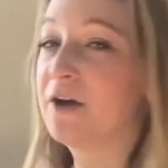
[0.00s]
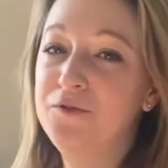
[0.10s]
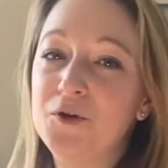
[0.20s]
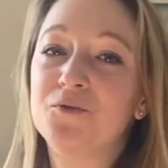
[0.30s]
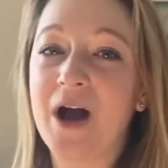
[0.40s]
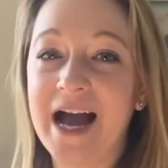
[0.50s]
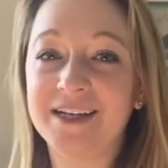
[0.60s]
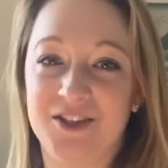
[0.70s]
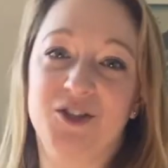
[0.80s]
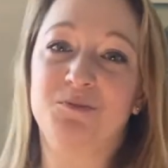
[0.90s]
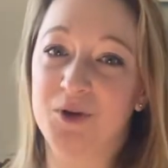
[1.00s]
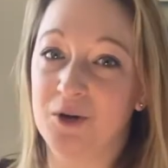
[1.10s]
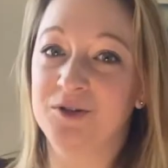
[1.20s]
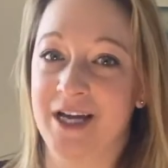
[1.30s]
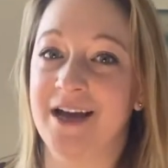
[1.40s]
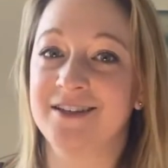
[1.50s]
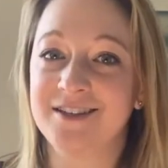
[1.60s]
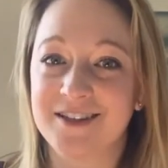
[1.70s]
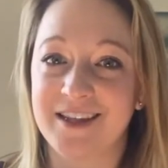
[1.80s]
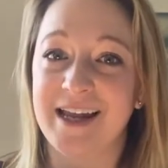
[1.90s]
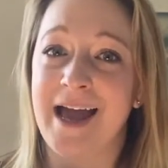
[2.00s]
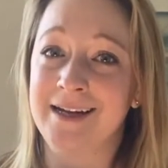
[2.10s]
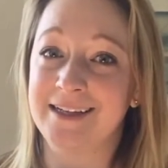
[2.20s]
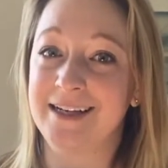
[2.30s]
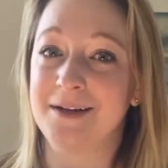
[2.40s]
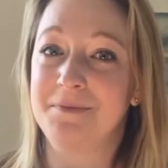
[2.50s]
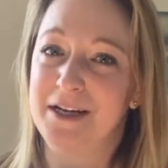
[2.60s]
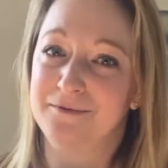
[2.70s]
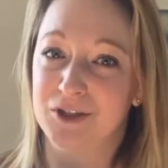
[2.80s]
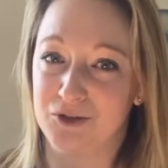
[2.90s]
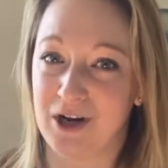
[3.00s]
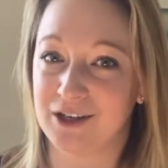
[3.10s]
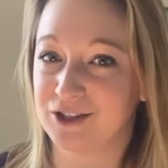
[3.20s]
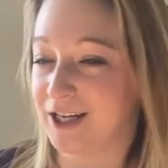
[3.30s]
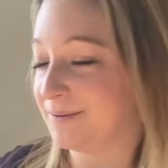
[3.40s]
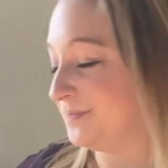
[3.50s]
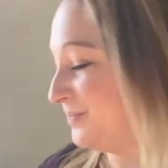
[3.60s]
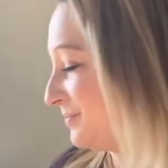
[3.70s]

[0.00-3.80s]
a few riotous protests that ended in a bit of destruction,